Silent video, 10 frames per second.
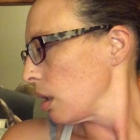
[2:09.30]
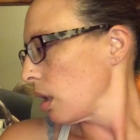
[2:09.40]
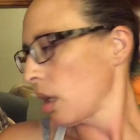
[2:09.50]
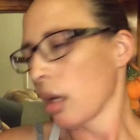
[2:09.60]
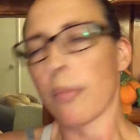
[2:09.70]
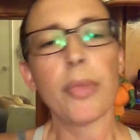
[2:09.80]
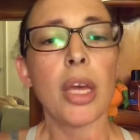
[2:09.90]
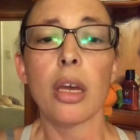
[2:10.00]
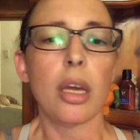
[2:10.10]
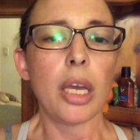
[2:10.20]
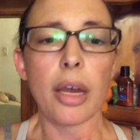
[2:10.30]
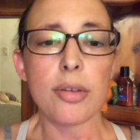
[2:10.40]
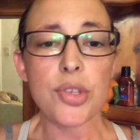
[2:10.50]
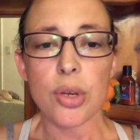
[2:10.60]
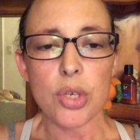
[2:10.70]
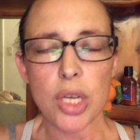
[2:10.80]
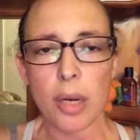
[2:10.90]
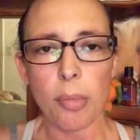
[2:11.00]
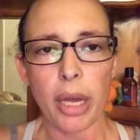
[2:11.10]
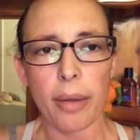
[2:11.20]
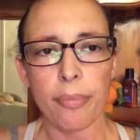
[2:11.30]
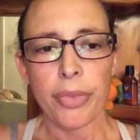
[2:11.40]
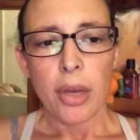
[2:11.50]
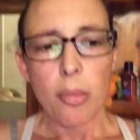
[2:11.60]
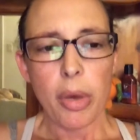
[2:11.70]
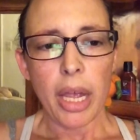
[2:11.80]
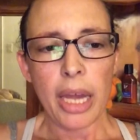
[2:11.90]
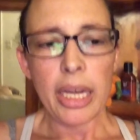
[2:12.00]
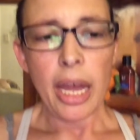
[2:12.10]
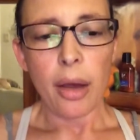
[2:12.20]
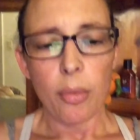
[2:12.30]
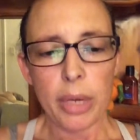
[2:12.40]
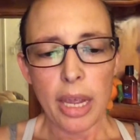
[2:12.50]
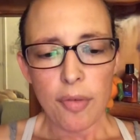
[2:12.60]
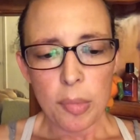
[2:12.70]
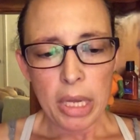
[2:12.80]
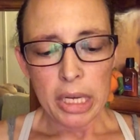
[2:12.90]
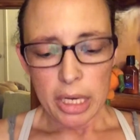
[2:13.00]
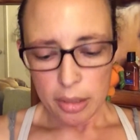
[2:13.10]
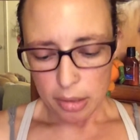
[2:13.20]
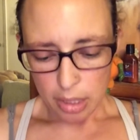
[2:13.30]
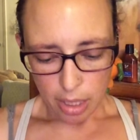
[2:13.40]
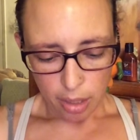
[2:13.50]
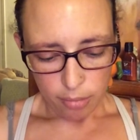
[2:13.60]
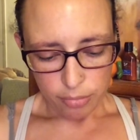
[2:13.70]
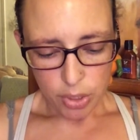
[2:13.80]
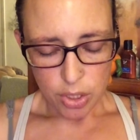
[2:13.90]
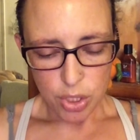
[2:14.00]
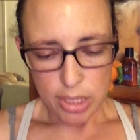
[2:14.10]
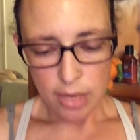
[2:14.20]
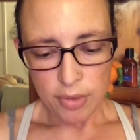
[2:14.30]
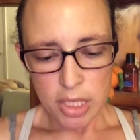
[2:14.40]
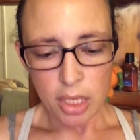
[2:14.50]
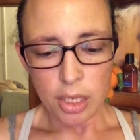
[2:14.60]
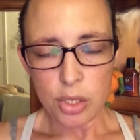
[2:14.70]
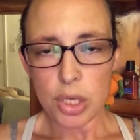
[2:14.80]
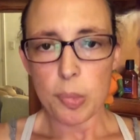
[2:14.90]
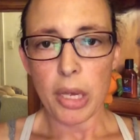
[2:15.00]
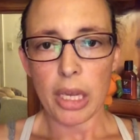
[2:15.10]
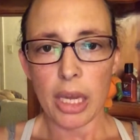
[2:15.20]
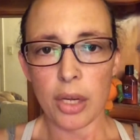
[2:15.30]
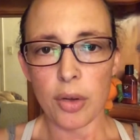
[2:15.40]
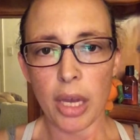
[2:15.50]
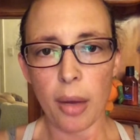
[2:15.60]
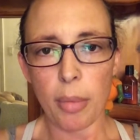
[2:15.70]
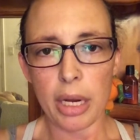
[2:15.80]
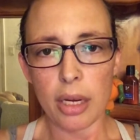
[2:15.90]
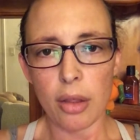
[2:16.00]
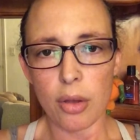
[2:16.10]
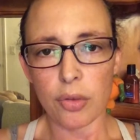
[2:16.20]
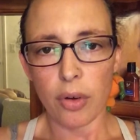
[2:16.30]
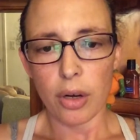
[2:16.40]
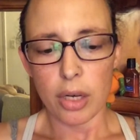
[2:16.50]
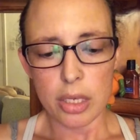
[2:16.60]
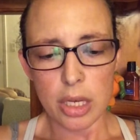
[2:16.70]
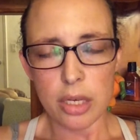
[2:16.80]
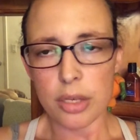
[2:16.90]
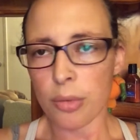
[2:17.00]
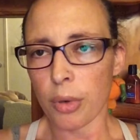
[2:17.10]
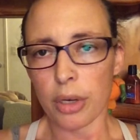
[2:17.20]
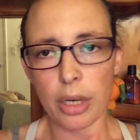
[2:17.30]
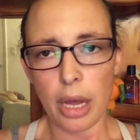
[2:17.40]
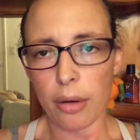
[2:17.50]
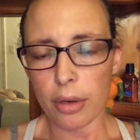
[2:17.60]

Yeah. Yeah, so she didn't buy. But anyhow, we gave her money because she's 17 and she's picky and you can't buy clothes for her because that doesn't work out.